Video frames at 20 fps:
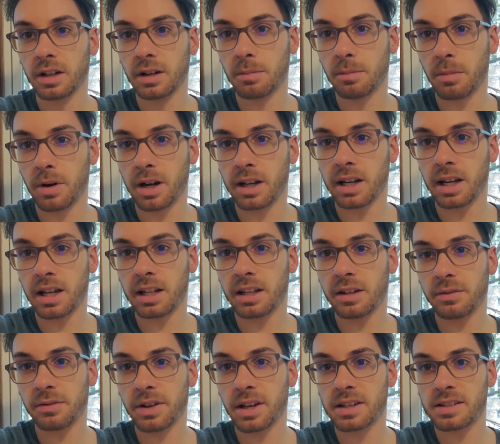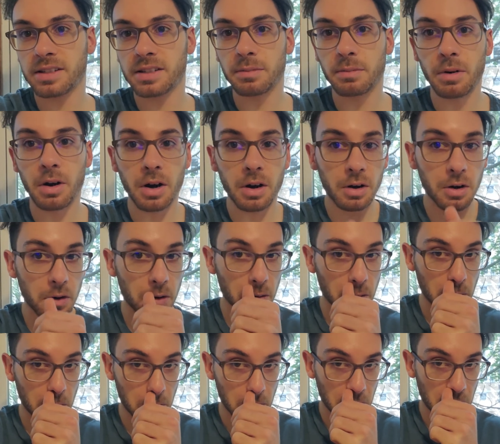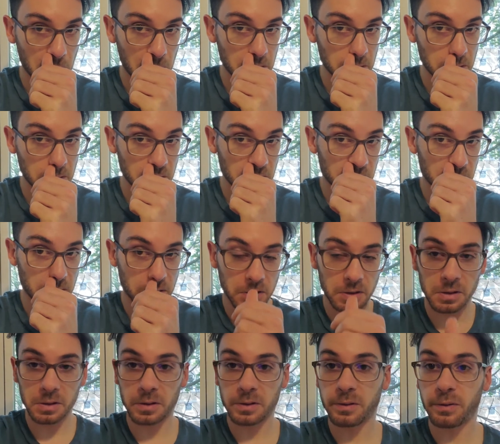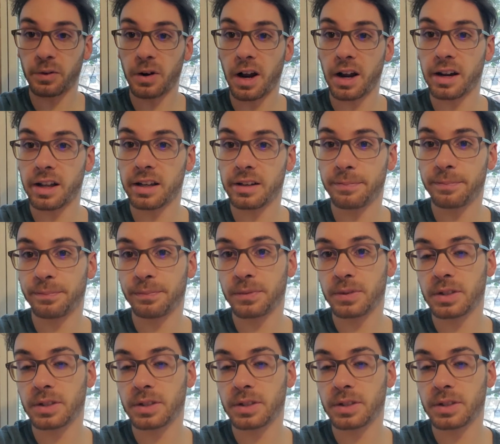Might end the fast tomorrow, as it's, it's Friday.